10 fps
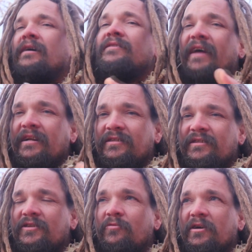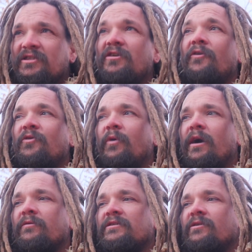That's too much salt the way I
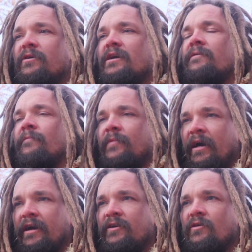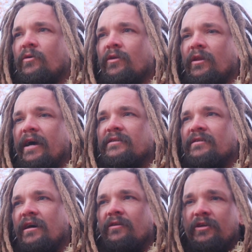was doing it. I can do it with less
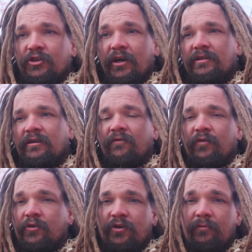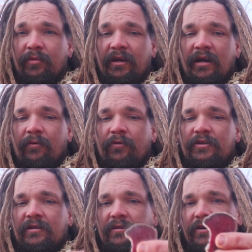and I'll adjust in the future. But again, we're
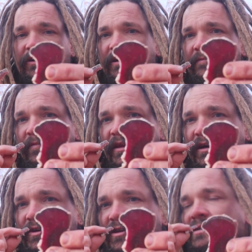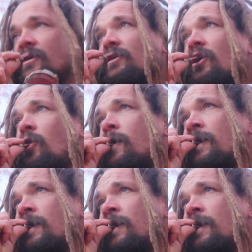just learning, just starting out.